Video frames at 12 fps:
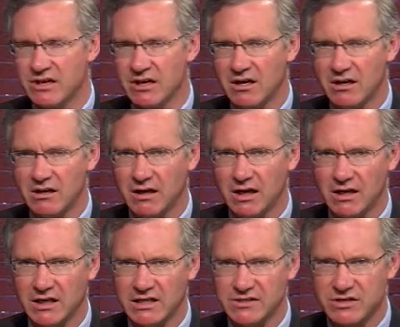
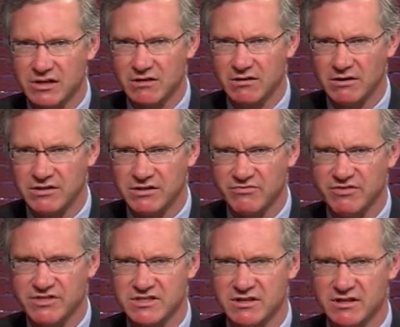our nursing
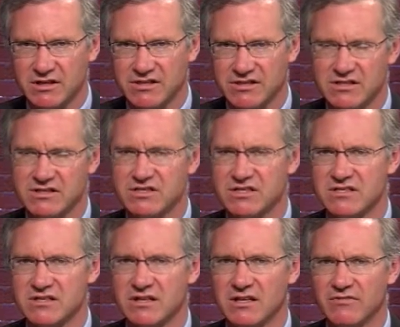facilities and
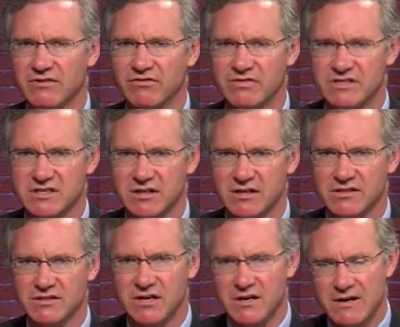assisted living facilities.